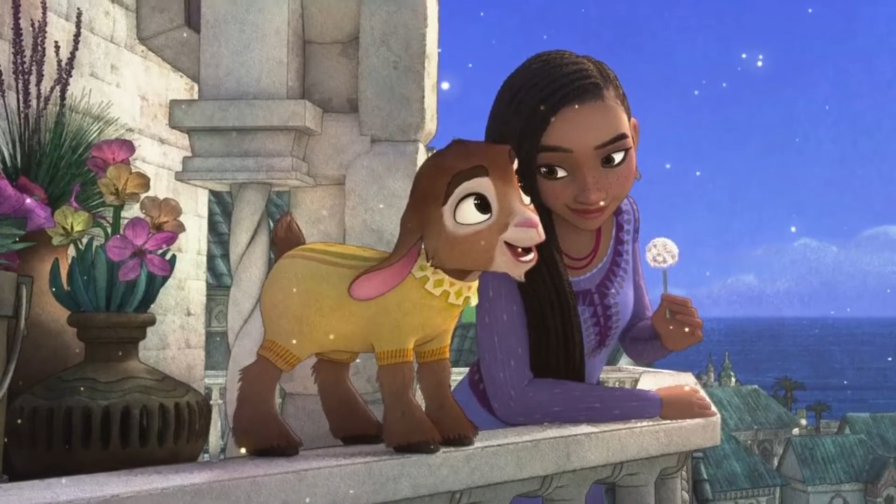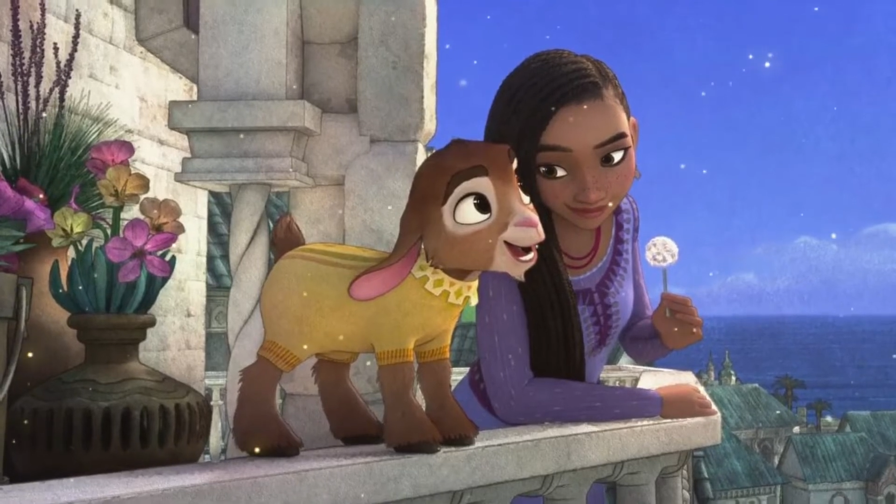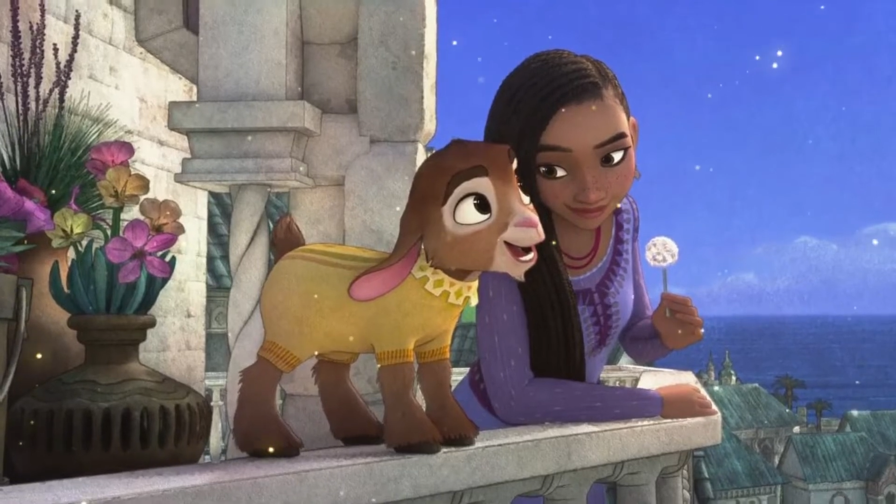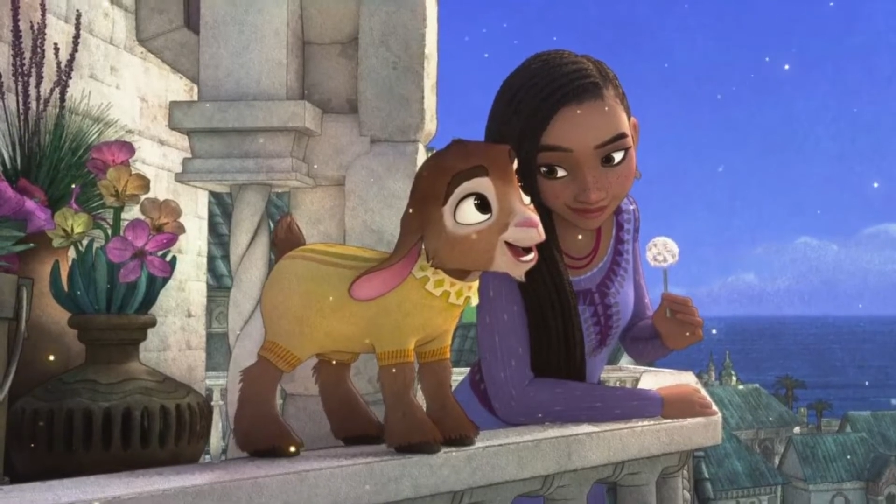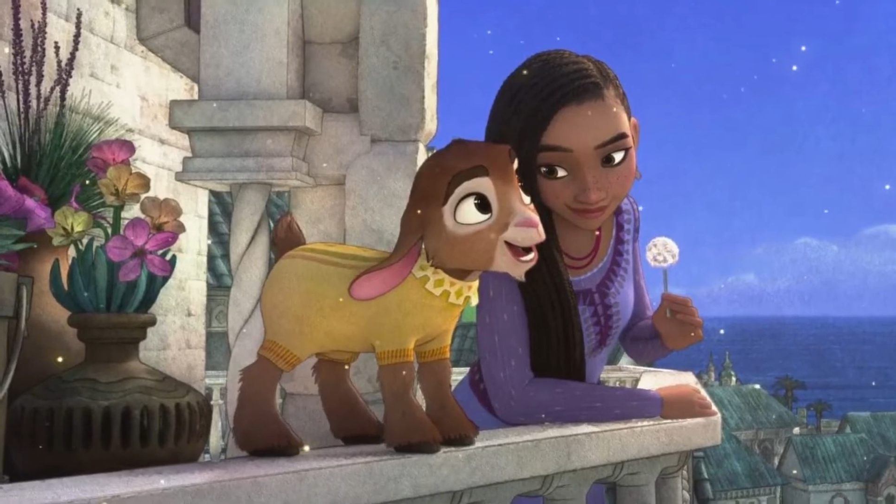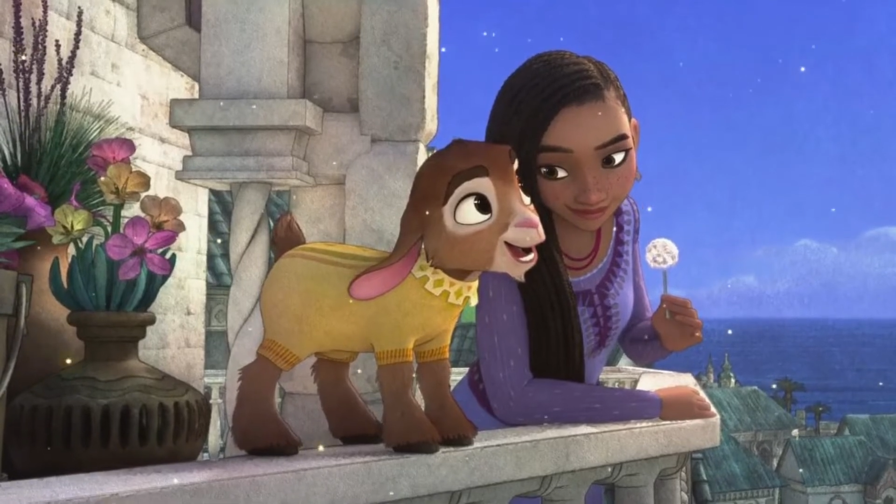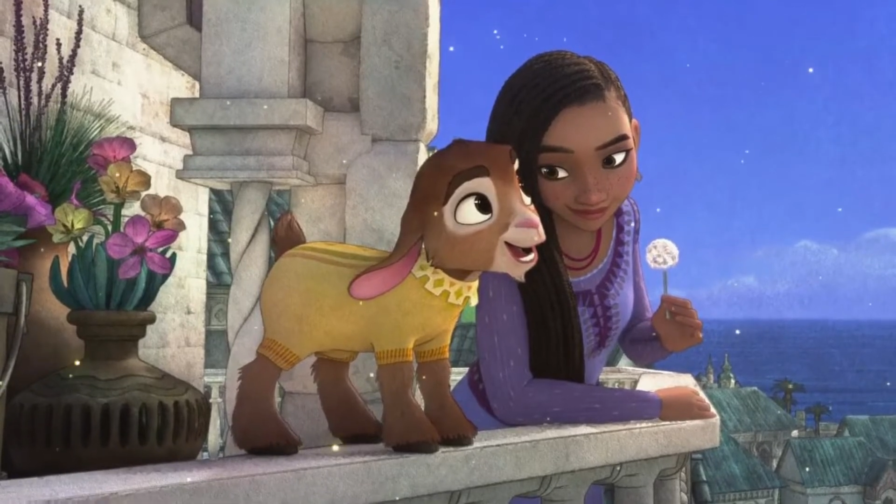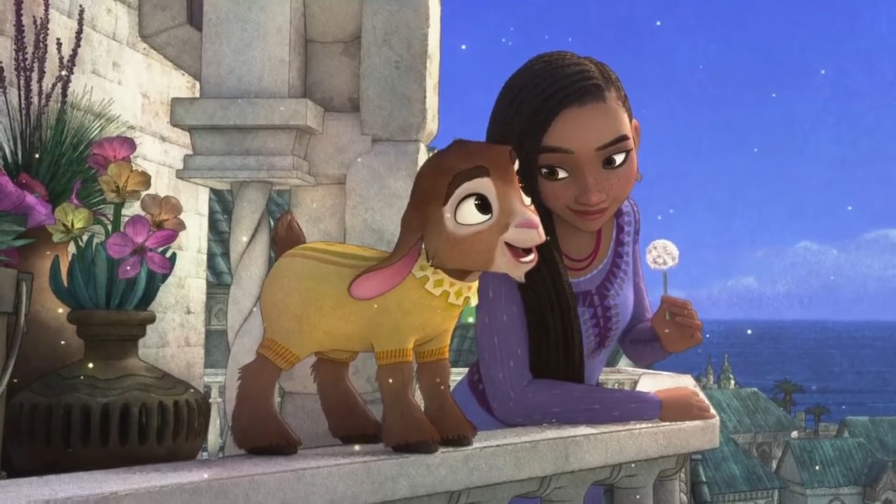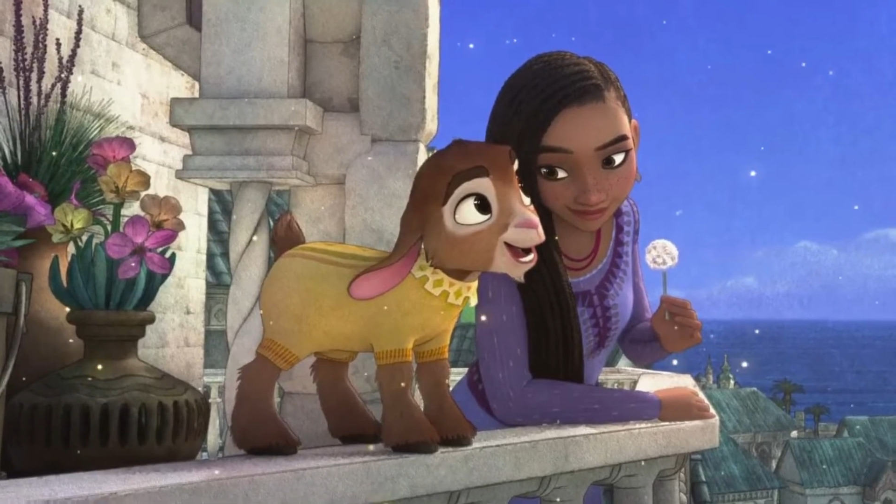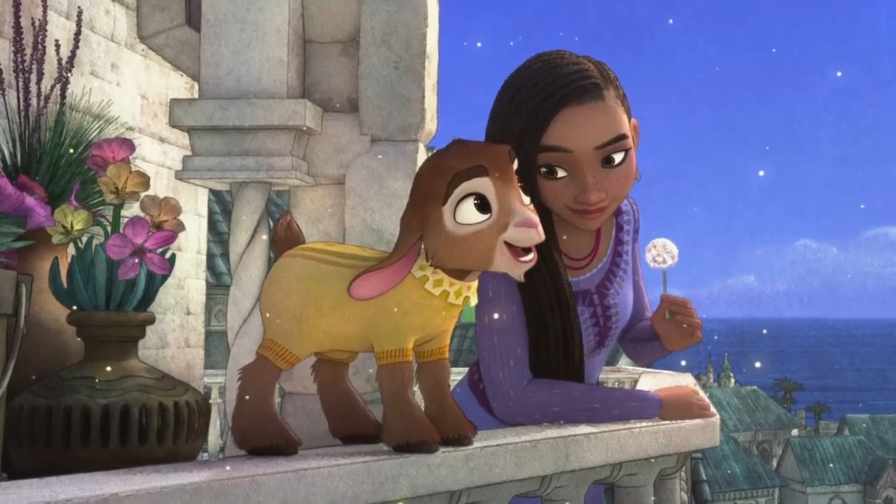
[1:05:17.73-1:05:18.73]
landscape of
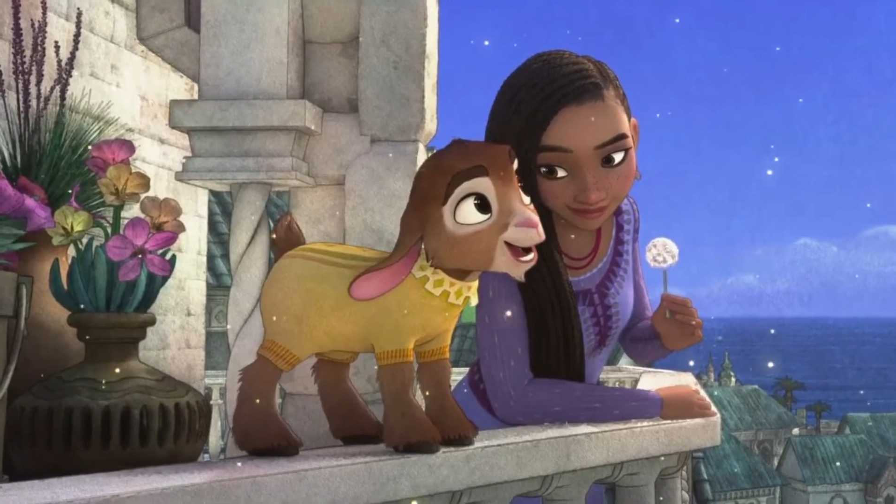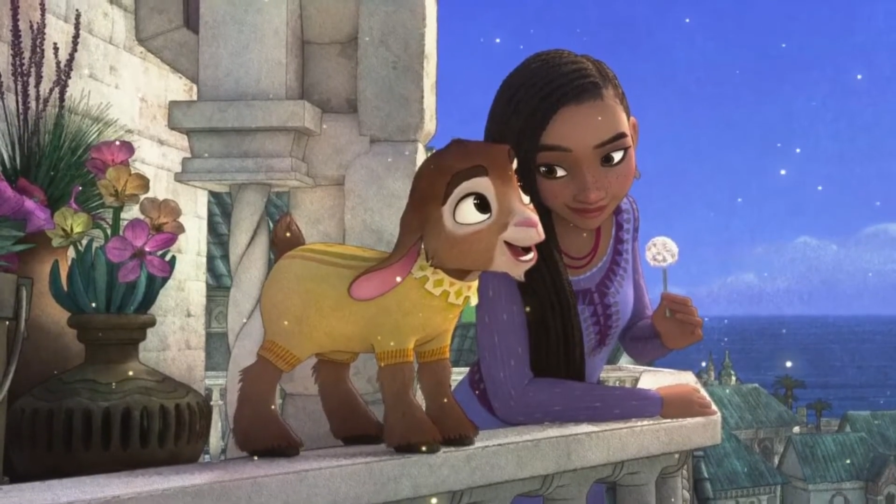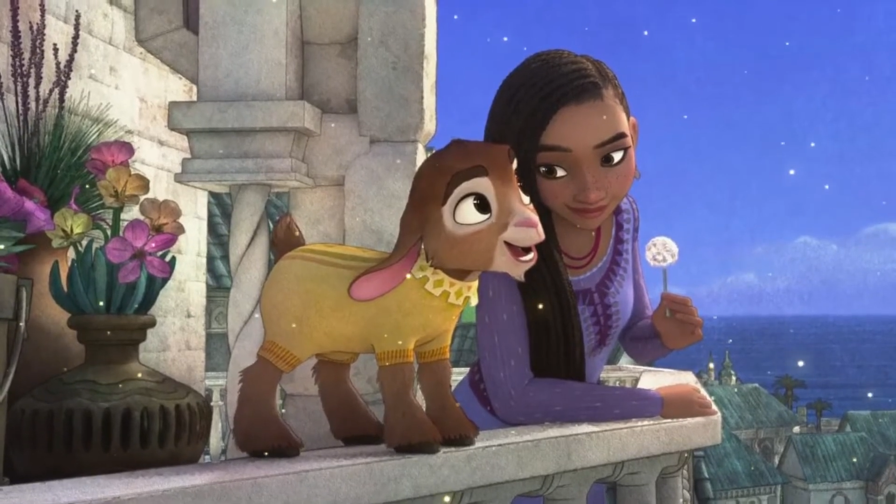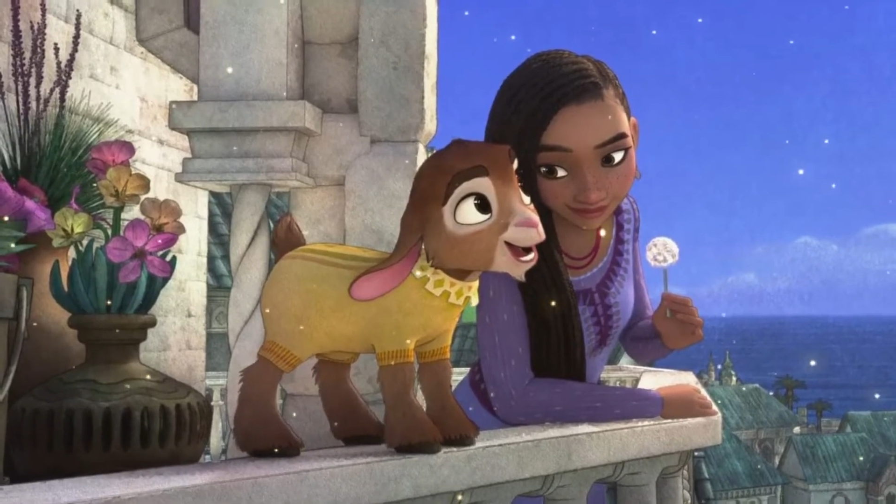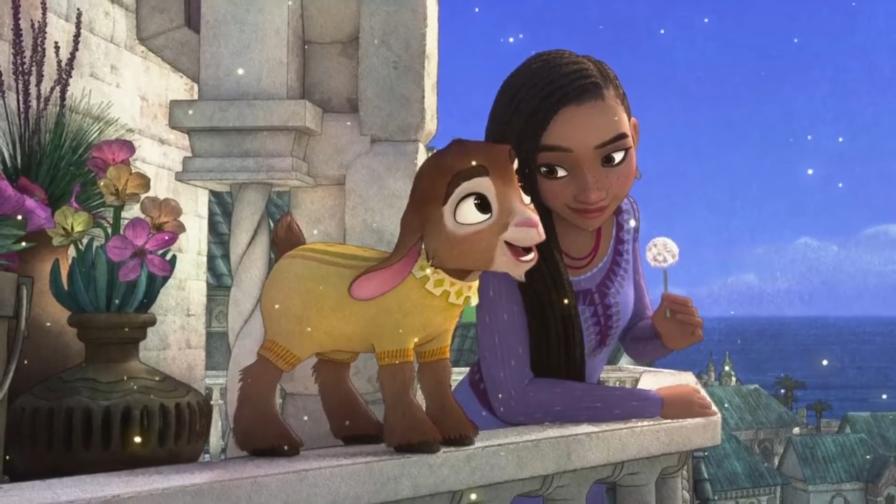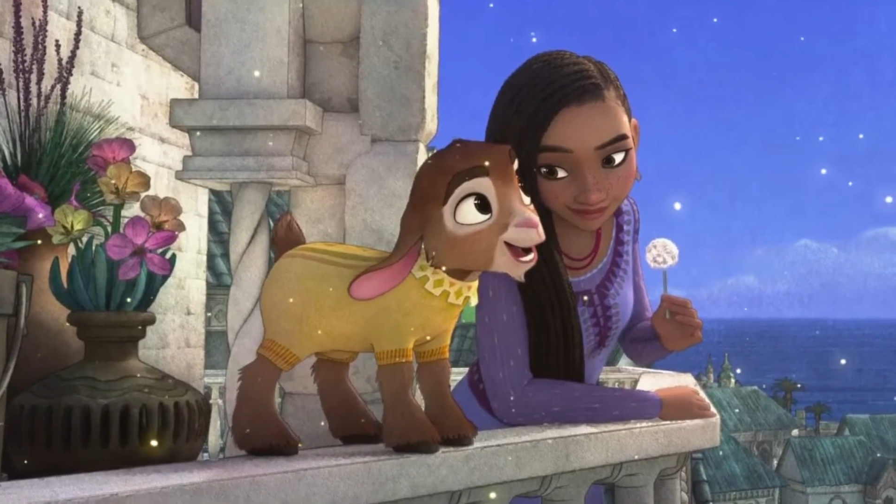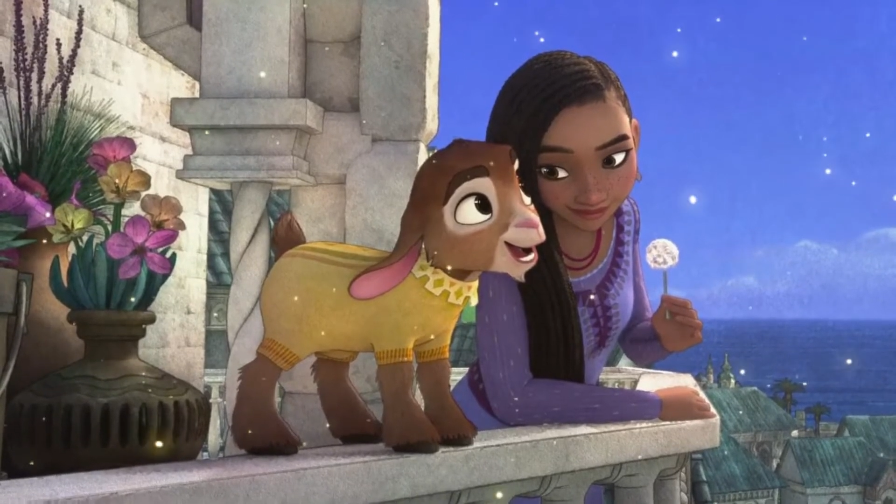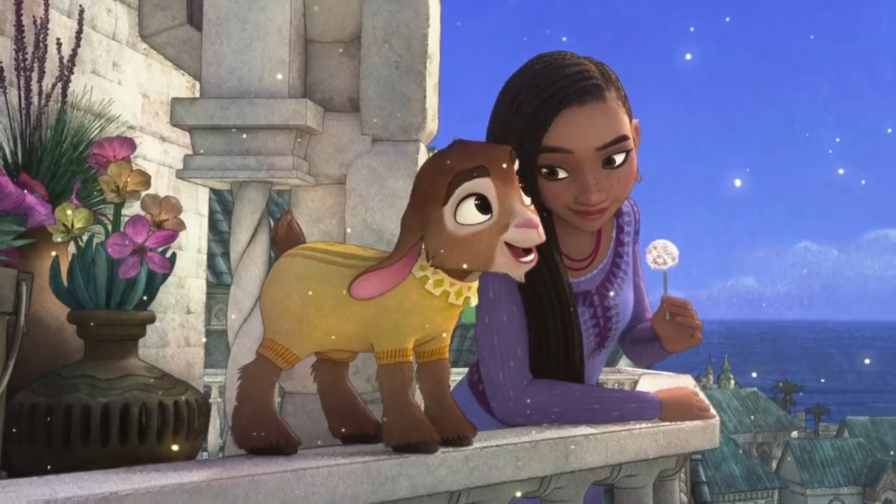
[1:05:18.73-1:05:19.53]
Rosas and its